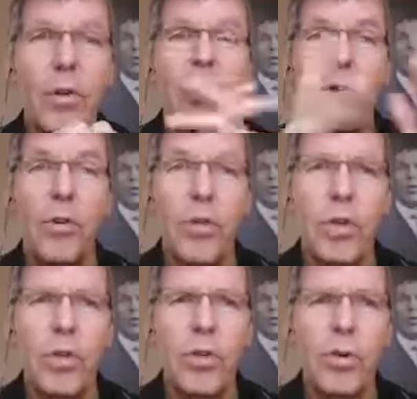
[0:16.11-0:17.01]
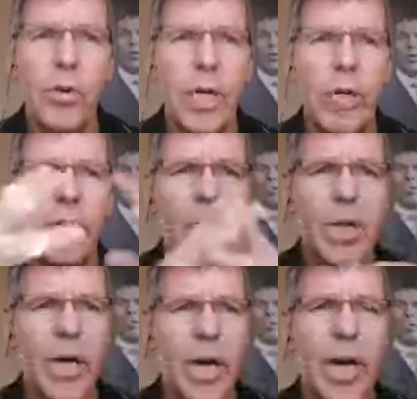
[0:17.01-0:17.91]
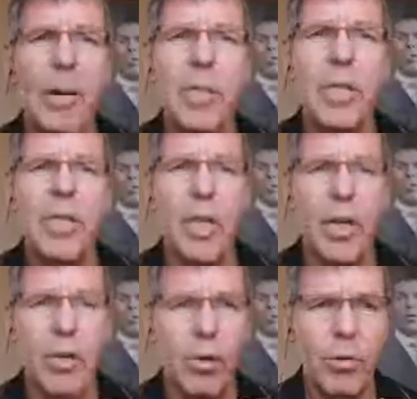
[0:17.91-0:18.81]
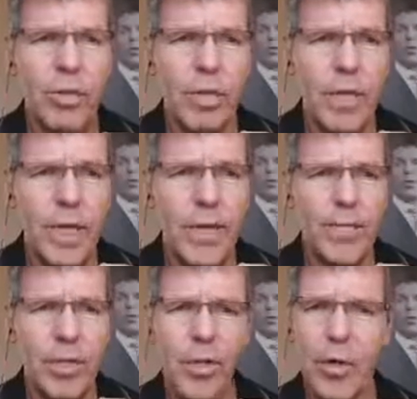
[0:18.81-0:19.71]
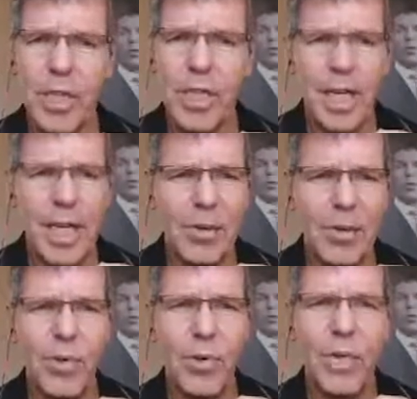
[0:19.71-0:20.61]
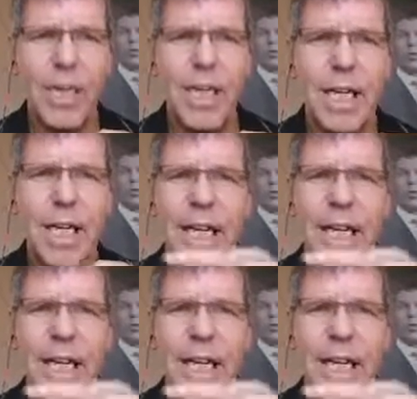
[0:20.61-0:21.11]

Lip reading: Those of you who are already IBGR hosts know exactly how this works,